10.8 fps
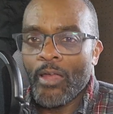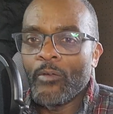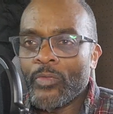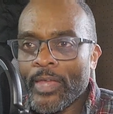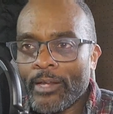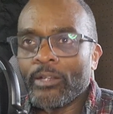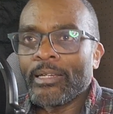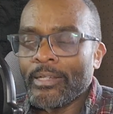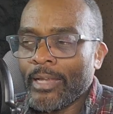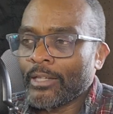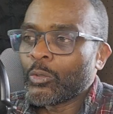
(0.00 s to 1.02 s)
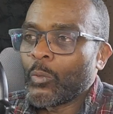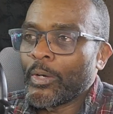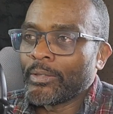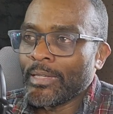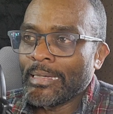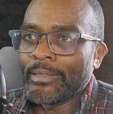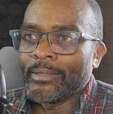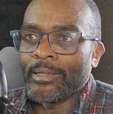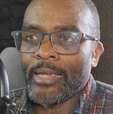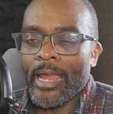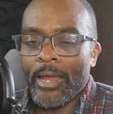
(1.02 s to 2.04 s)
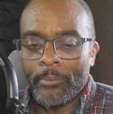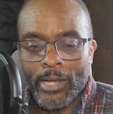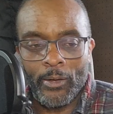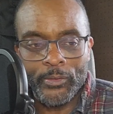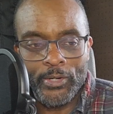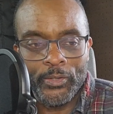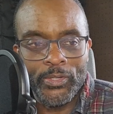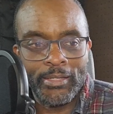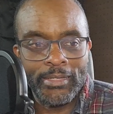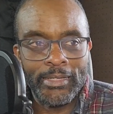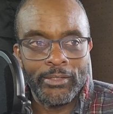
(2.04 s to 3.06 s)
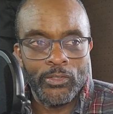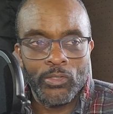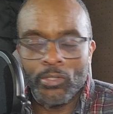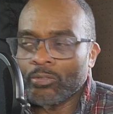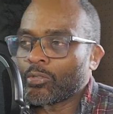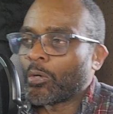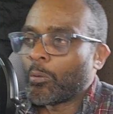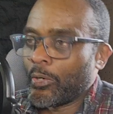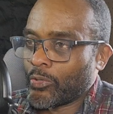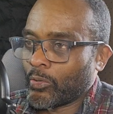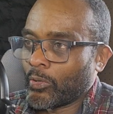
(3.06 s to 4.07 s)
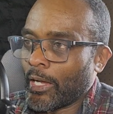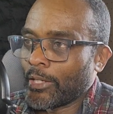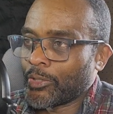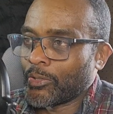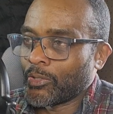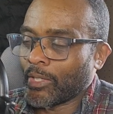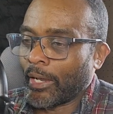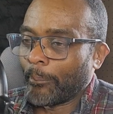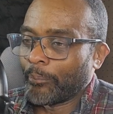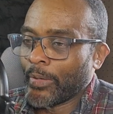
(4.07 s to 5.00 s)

that connect within the game. Now, nothing is sequential, I should say.